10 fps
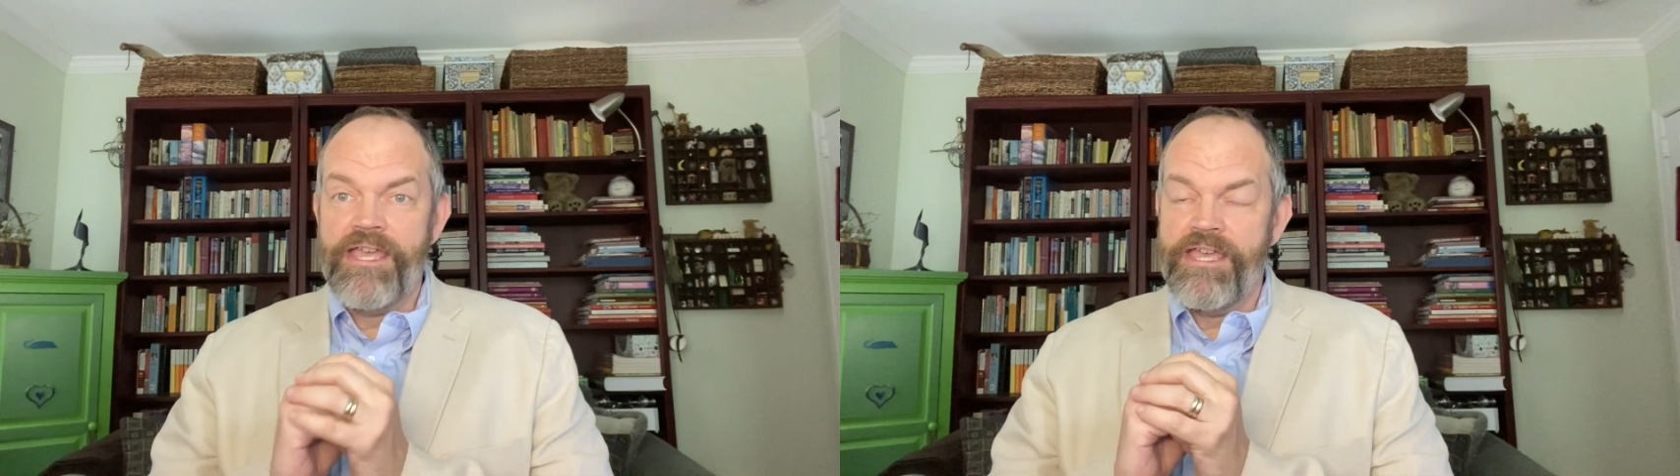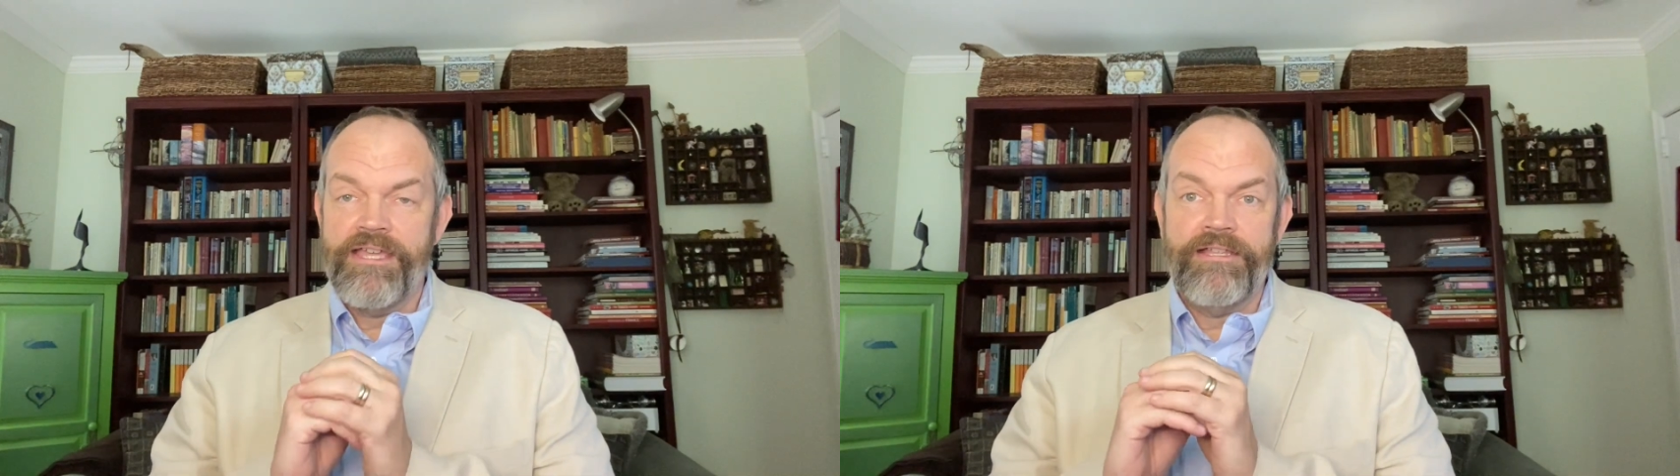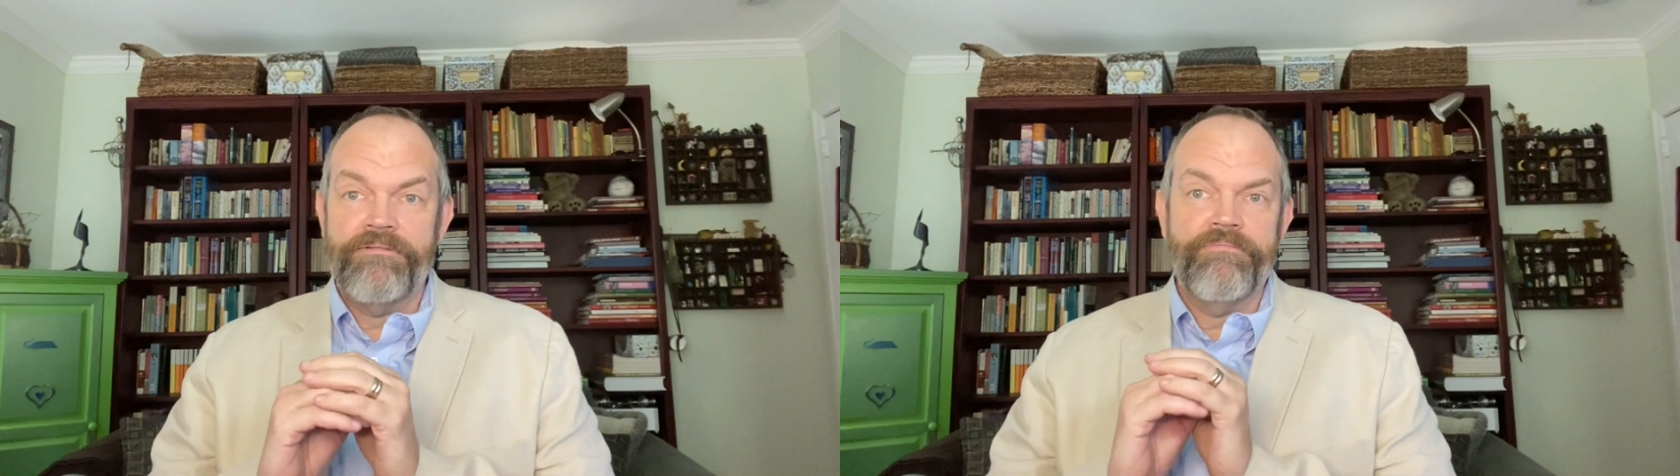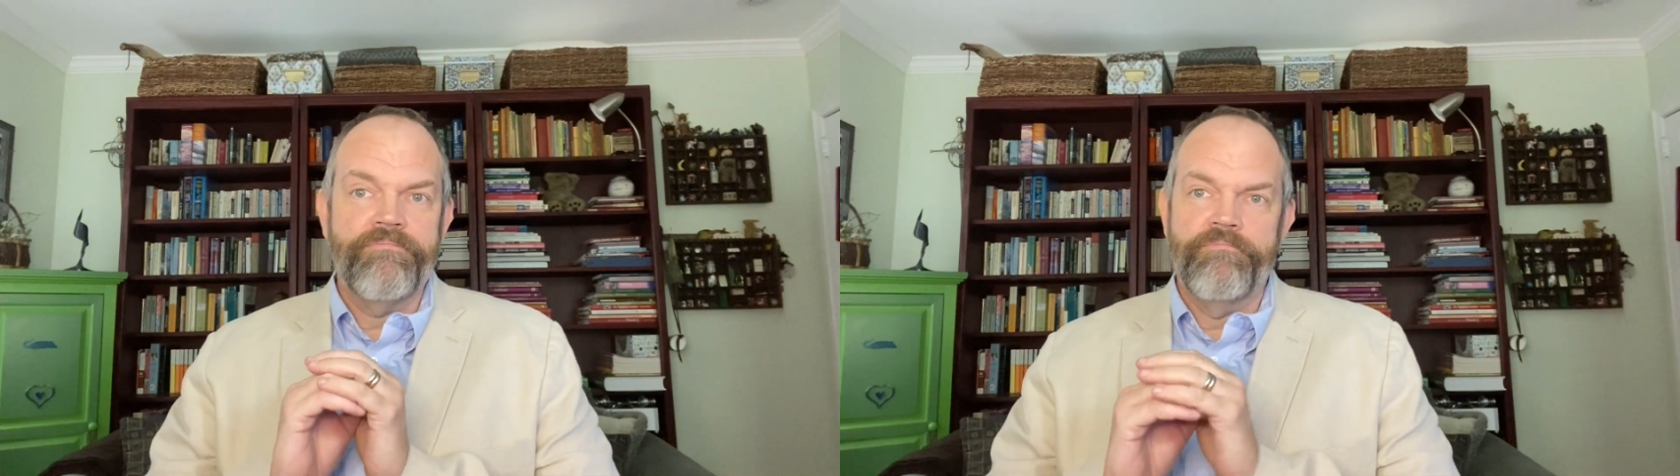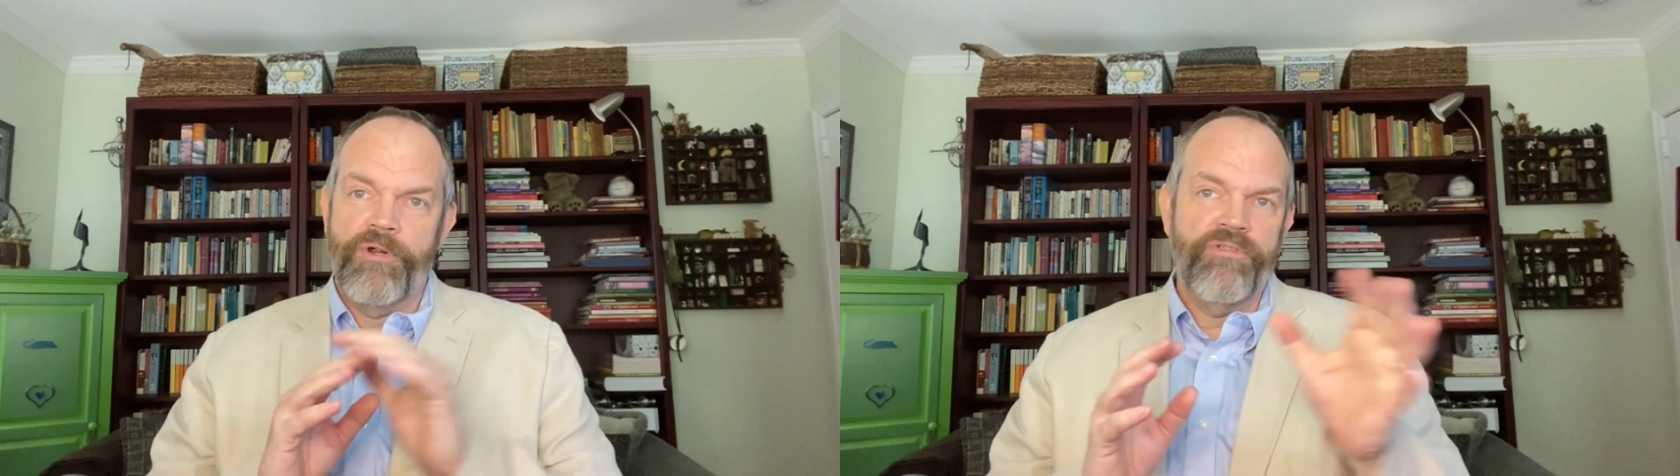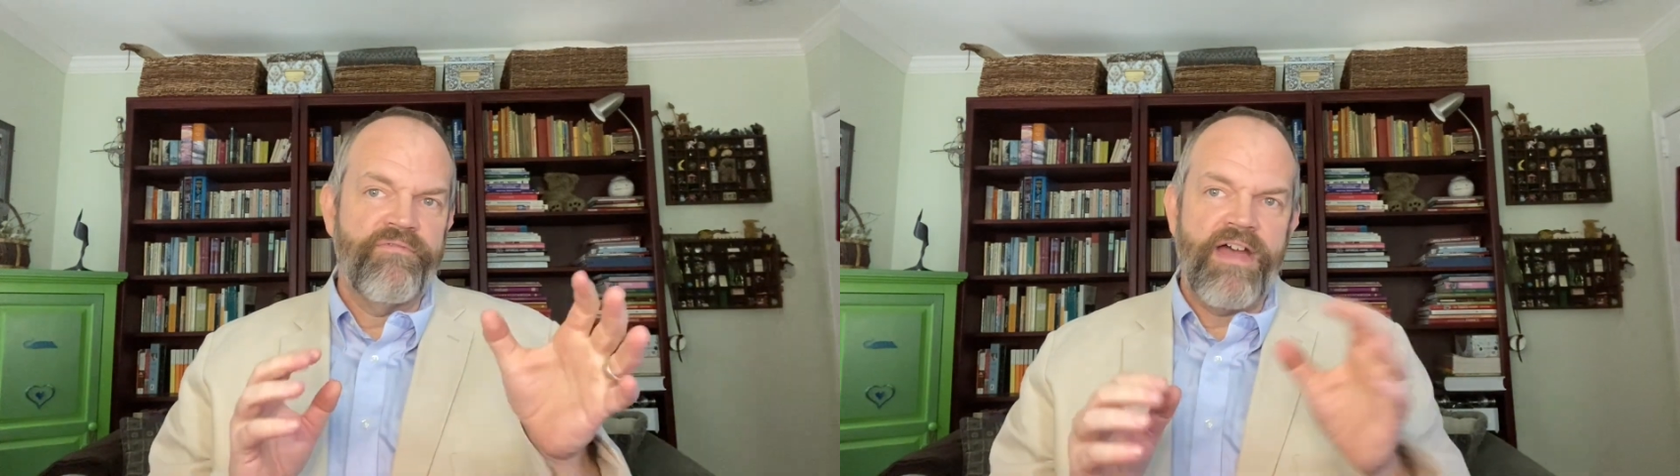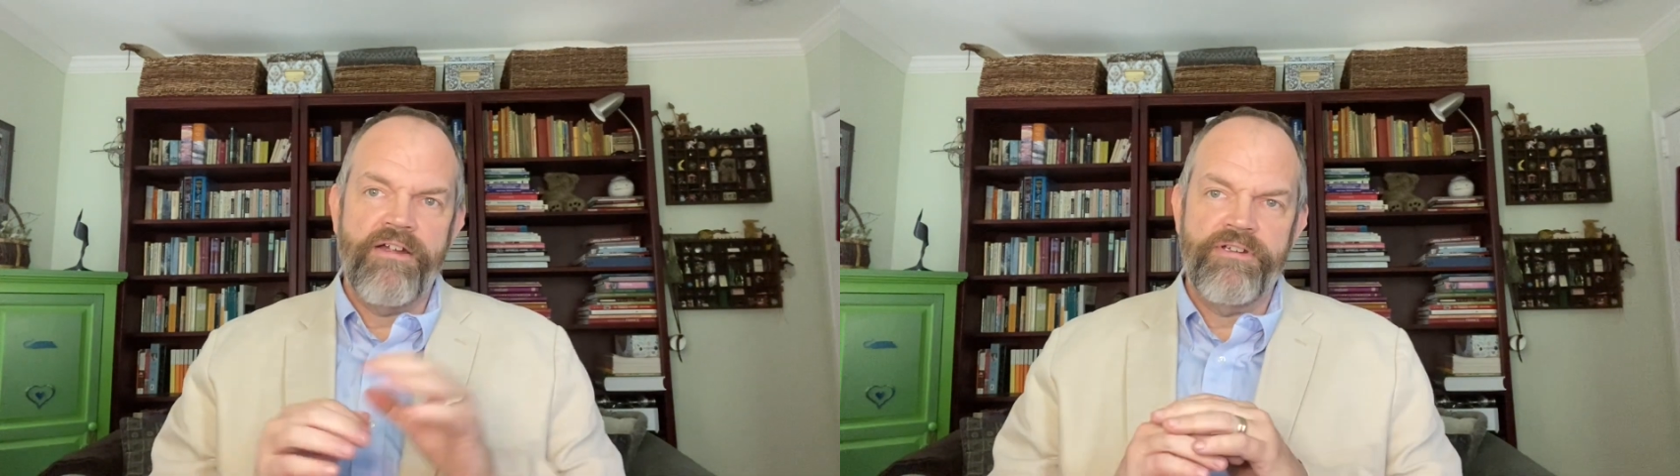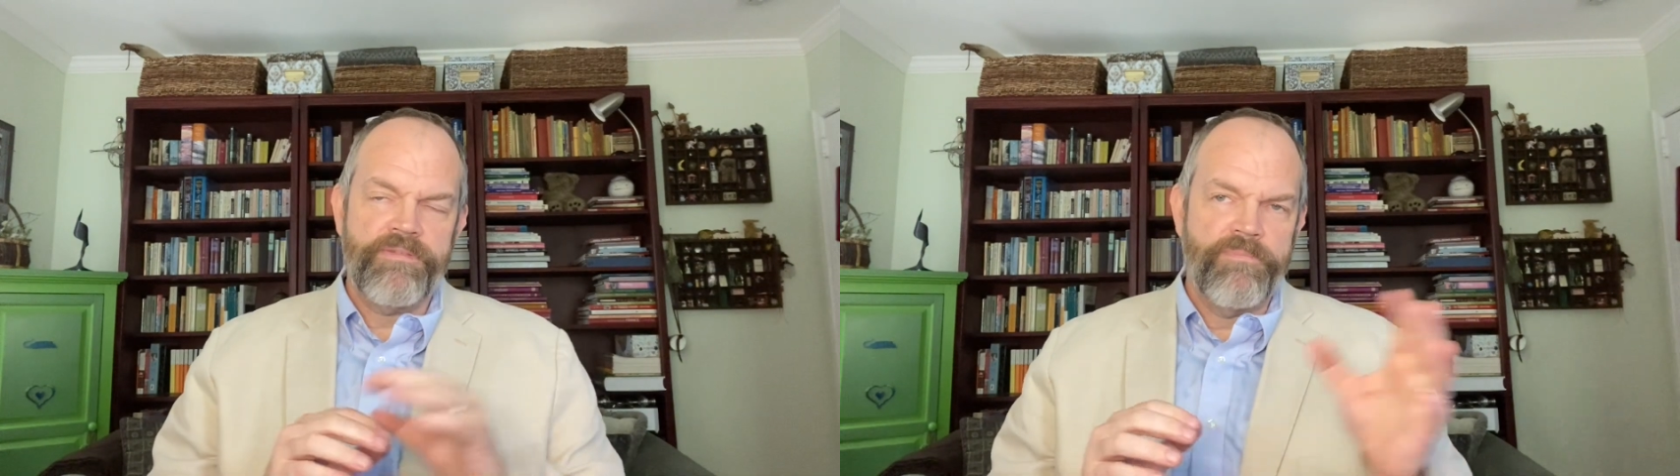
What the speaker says: and burn the virus,